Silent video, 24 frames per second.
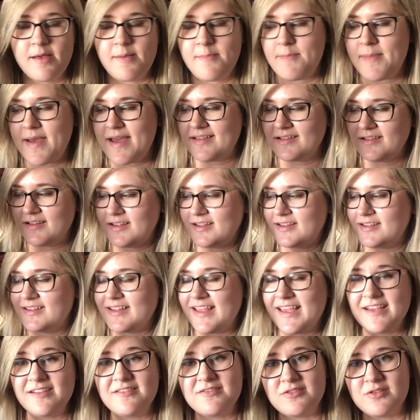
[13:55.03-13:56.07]
Madeline
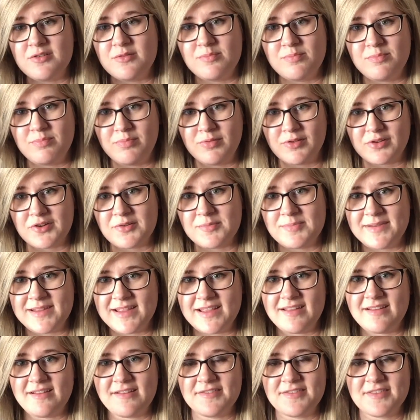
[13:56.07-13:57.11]
L'Engle blurbed
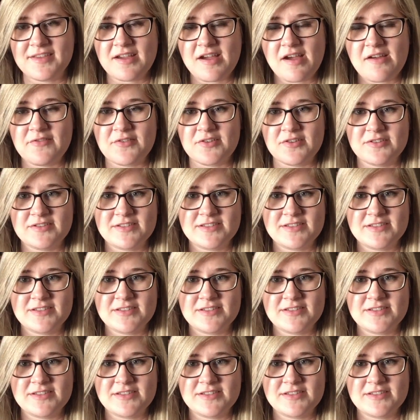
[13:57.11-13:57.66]
it on the cover,